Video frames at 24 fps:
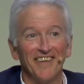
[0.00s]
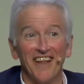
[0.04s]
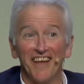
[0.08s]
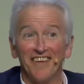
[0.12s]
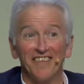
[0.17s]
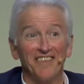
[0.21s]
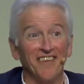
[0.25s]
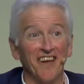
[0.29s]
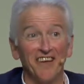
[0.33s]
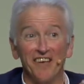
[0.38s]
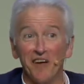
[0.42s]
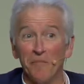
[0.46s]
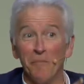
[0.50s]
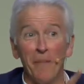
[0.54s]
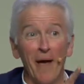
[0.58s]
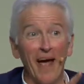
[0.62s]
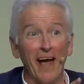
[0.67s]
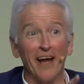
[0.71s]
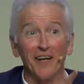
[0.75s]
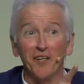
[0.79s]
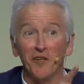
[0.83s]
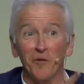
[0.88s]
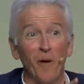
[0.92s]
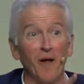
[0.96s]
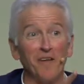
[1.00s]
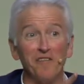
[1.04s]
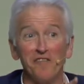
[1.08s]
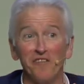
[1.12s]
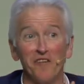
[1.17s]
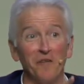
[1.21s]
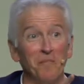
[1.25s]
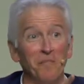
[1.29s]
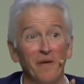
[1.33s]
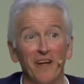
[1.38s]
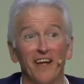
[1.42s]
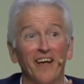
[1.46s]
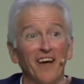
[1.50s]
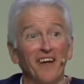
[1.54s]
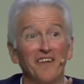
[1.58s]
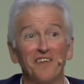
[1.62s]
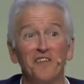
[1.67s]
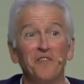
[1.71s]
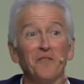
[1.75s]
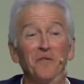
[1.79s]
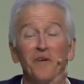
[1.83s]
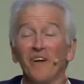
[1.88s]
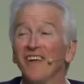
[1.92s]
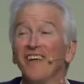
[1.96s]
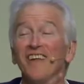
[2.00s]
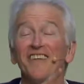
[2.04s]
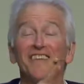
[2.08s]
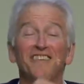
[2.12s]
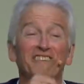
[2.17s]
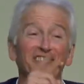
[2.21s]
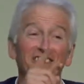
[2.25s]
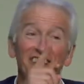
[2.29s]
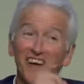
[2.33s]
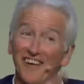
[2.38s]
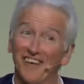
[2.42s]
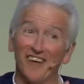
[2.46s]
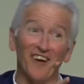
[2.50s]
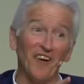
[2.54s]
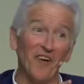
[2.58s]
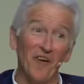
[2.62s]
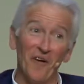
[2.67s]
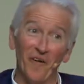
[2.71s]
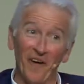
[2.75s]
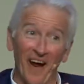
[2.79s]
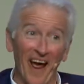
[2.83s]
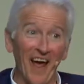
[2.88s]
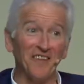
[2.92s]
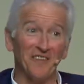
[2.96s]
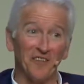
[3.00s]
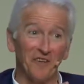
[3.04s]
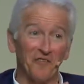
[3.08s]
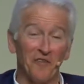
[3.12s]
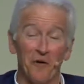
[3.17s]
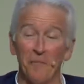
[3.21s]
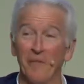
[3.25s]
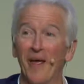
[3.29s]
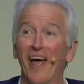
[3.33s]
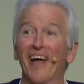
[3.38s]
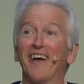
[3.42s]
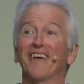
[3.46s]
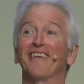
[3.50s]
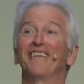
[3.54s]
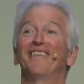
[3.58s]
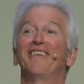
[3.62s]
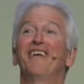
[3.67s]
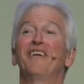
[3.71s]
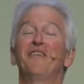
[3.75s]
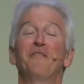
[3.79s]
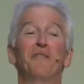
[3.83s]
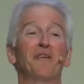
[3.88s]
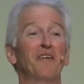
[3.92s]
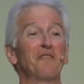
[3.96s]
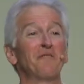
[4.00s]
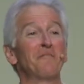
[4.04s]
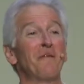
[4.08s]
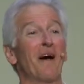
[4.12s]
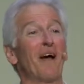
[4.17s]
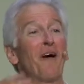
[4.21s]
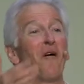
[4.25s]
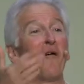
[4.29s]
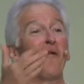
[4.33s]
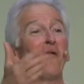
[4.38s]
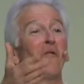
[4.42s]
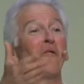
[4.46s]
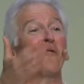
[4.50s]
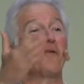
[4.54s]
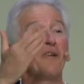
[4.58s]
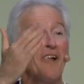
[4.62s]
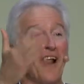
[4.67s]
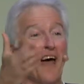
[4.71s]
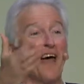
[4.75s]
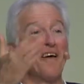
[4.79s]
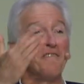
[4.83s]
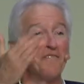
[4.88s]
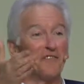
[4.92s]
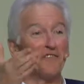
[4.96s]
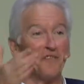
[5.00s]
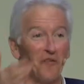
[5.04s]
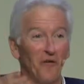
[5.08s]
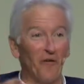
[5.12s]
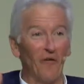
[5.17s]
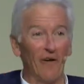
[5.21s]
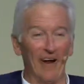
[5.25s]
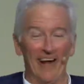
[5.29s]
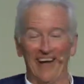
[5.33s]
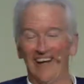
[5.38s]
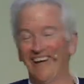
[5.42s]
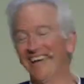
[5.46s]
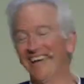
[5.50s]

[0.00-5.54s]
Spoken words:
That's such a bad question because you can get such a long answer from me. I could sit here and give you my whole life story.